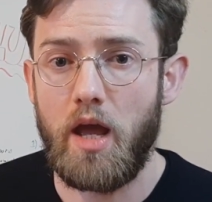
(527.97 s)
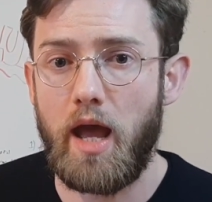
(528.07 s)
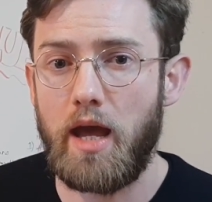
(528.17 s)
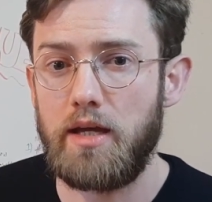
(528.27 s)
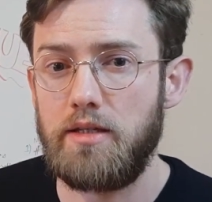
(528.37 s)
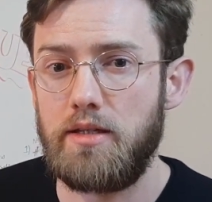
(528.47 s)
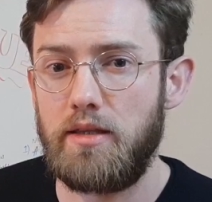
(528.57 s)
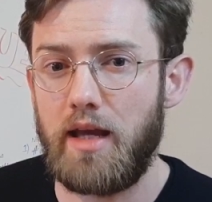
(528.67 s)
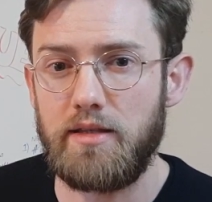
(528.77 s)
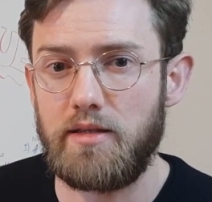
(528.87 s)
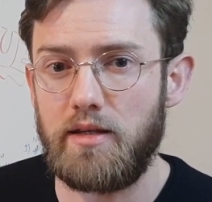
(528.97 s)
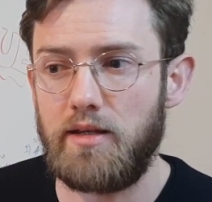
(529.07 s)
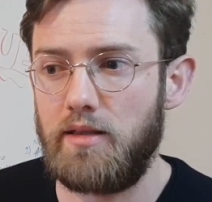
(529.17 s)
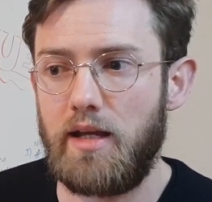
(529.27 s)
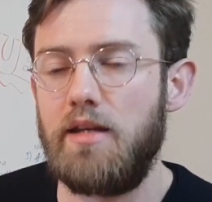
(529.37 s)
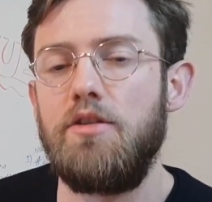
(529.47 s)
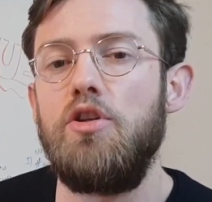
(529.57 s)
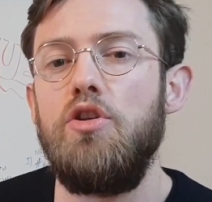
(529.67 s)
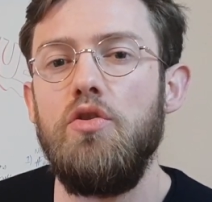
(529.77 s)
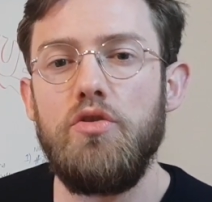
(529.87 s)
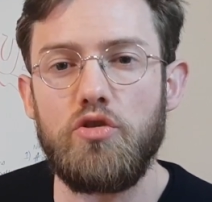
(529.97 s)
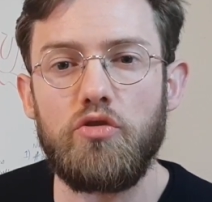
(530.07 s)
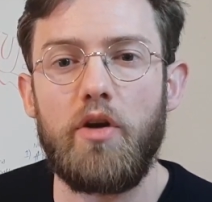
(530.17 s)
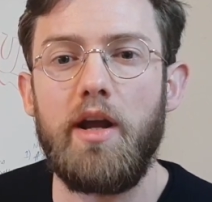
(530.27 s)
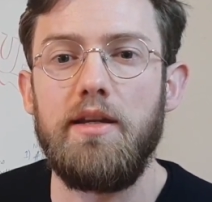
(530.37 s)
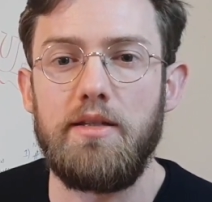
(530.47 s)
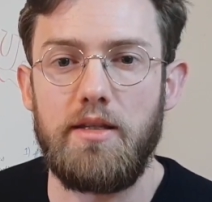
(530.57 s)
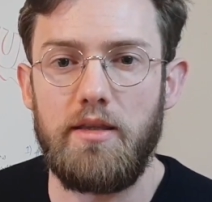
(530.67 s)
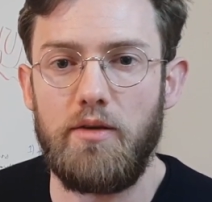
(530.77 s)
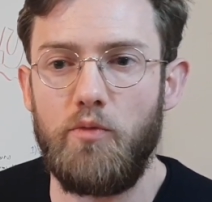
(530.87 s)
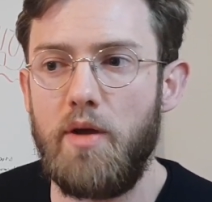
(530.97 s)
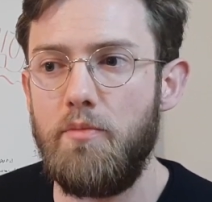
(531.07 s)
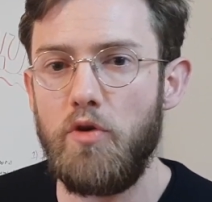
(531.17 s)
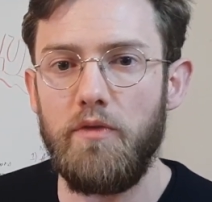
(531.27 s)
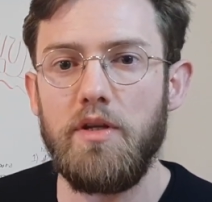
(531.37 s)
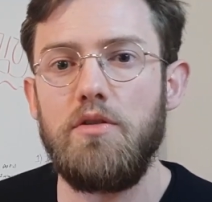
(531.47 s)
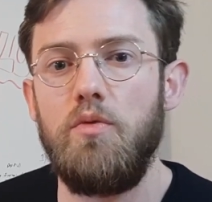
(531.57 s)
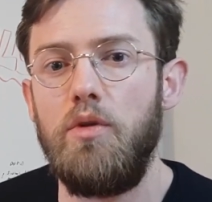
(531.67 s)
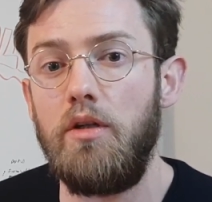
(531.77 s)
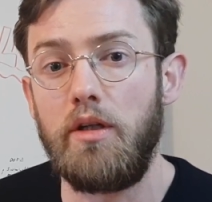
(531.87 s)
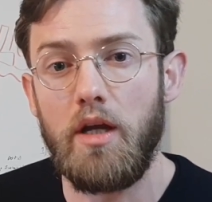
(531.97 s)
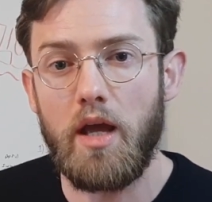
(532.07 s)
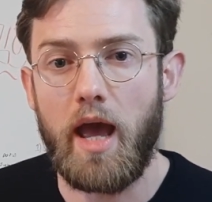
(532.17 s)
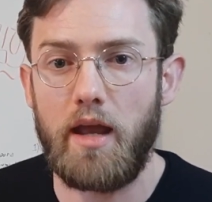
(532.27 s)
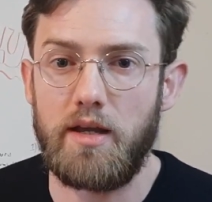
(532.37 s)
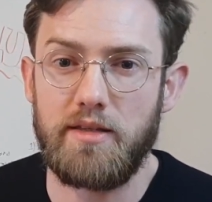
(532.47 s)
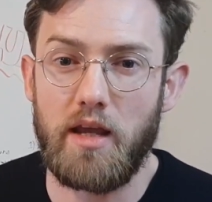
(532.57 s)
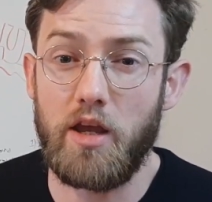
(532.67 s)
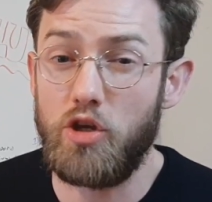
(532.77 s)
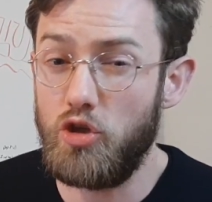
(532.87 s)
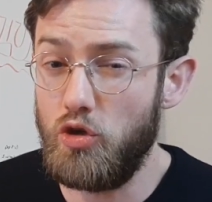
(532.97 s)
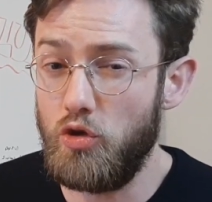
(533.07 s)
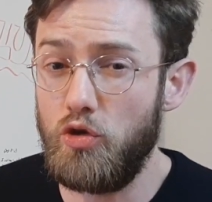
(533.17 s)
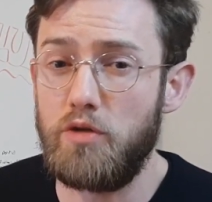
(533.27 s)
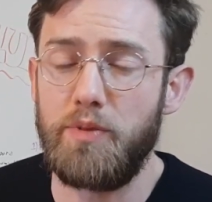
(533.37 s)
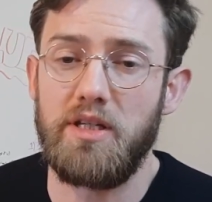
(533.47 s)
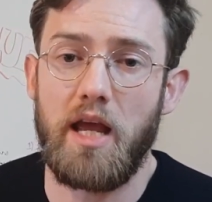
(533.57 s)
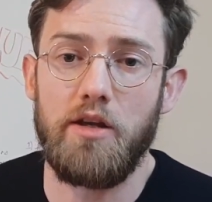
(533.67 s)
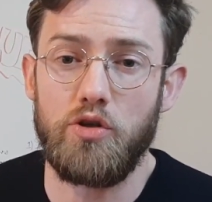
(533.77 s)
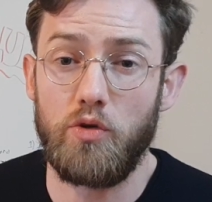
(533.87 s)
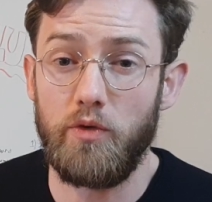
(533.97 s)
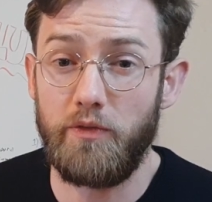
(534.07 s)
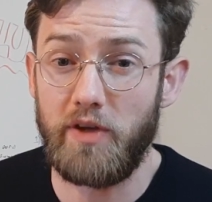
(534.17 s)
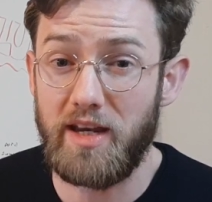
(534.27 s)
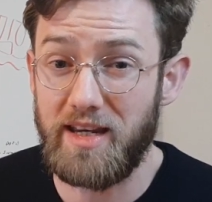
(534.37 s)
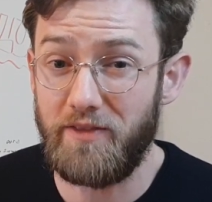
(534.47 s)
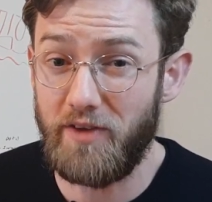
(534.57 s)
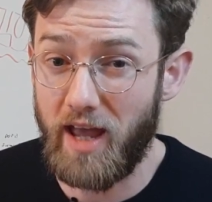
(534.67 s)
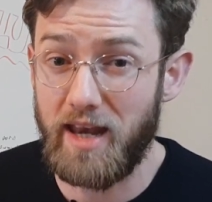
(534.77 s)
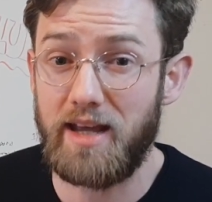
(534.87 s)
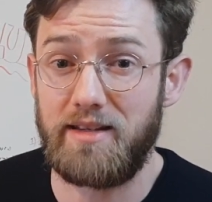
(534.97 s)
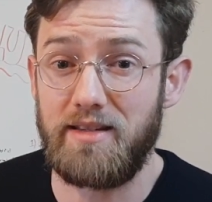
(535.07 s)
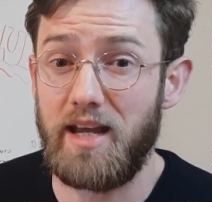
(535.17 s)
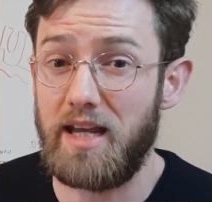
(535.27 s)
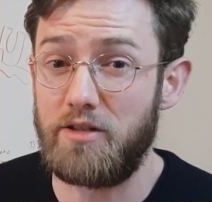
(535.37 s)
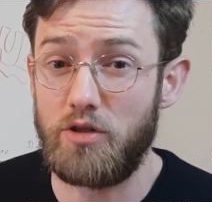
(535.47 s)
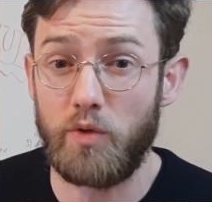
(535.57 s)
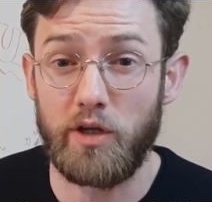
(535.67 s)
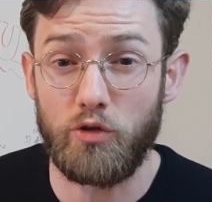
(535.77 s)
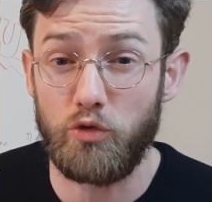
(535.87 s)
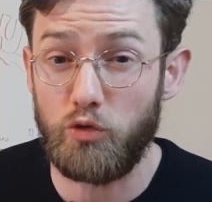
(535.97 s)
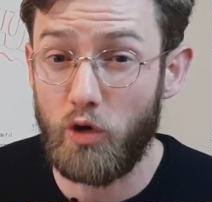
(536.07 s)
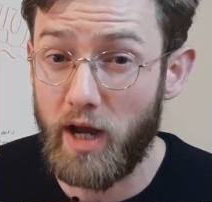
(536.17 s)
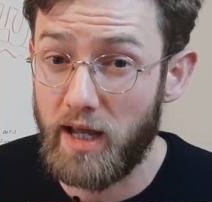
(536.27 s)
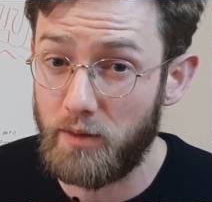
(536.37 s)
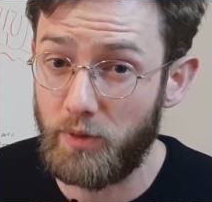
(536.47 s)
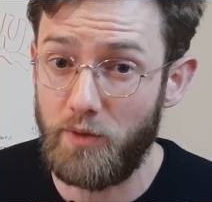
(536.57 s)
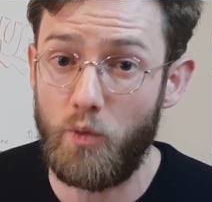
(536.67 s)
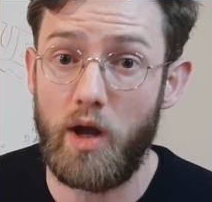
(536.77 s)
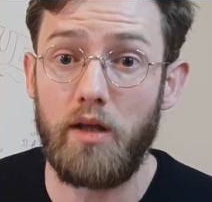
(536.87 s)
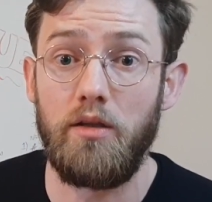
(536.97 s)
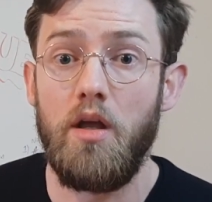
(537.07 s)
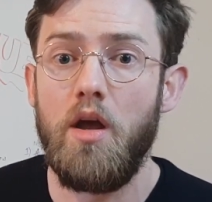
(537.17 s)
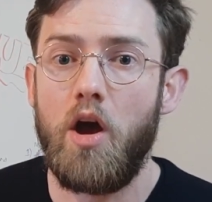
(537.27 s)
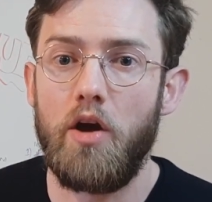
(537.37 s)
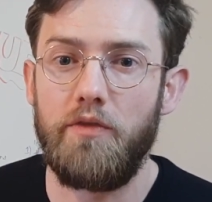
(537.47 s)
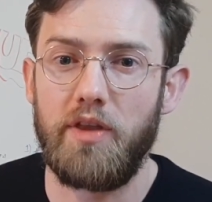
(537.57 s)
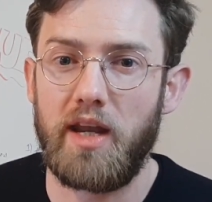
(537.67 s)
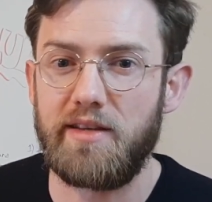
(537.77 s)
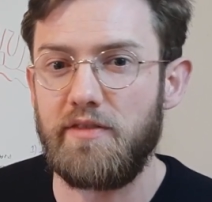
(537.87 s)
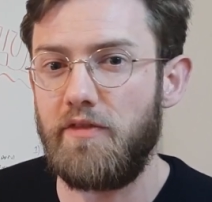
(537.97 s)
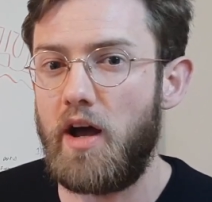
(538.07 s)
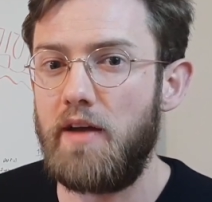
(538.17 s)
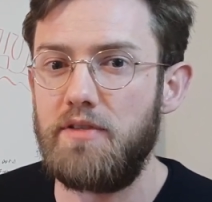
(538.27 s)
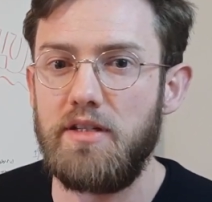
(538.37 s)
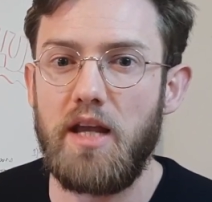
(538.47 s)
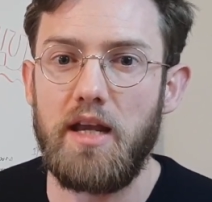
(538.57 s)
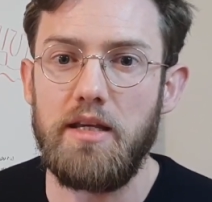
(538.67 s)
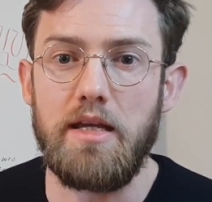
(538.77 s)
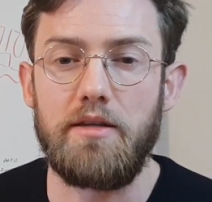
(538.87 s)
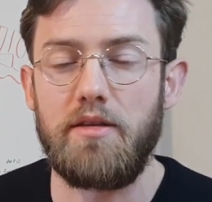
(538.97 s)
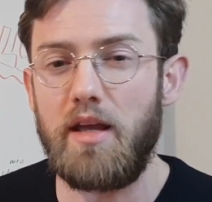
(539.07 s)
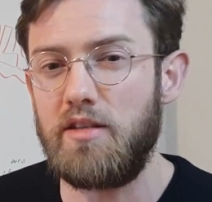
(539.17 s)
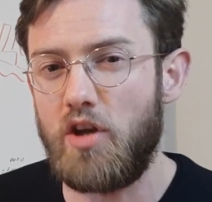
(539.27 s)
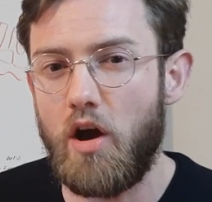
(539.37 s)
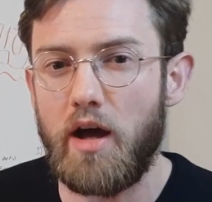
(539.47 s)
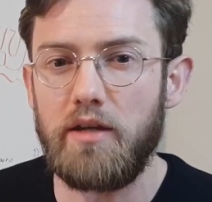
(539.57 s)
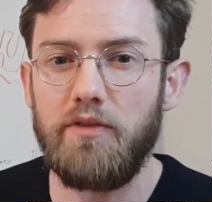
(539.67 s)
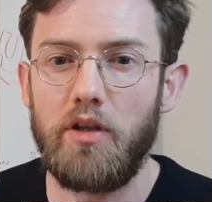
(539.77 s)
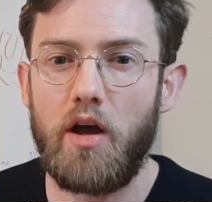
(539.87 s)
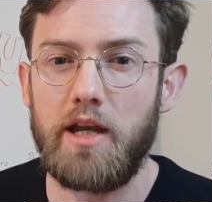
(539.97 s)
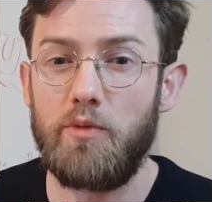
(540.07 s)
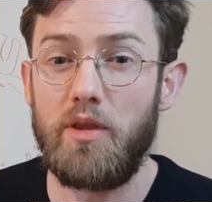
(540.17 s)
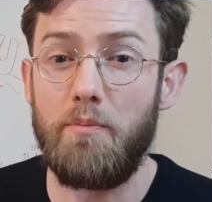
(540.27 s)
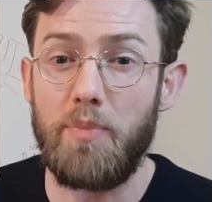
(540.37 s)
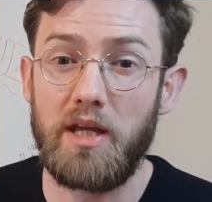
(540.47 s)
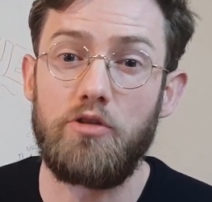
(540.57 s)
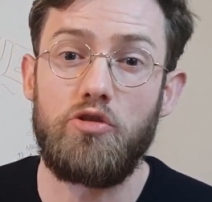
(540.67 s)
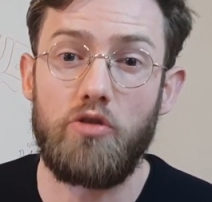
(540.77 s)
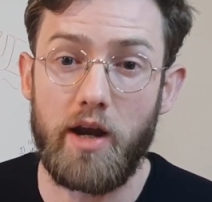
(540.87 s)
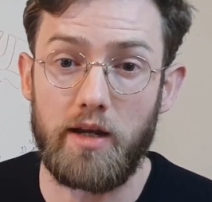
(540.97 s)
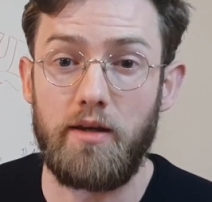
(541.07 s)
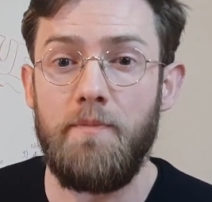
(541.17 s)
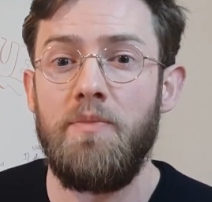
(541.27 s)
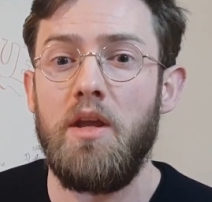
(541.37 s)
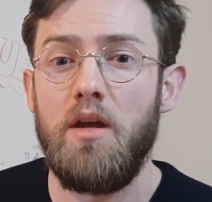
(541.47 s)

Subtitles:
And that's it's a huge trend that we're moving toward. And I see huge potential for NXT to do incredibly well over the next 5 to 10 years. So that's kind of aligned with a bigger trend.